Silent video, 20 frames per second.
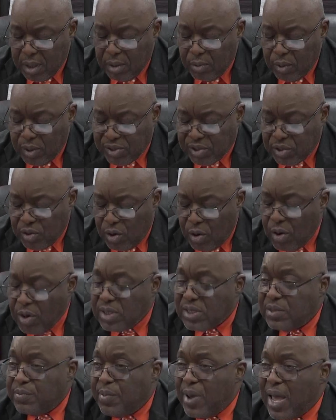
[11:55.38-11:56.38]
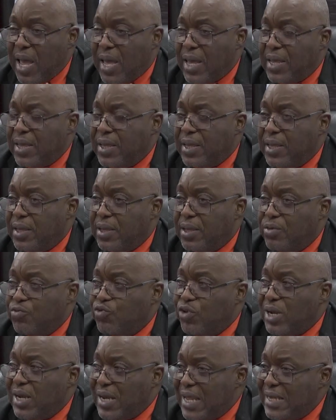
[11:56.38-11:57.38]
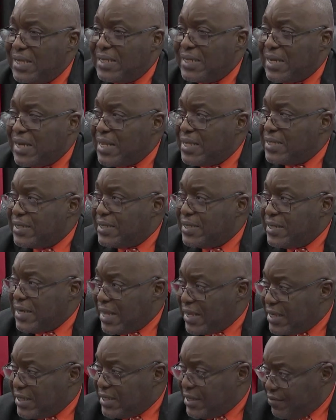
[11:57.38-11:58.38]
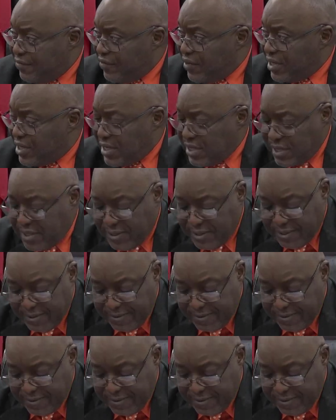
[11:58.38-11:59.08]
was caused by relentless negativity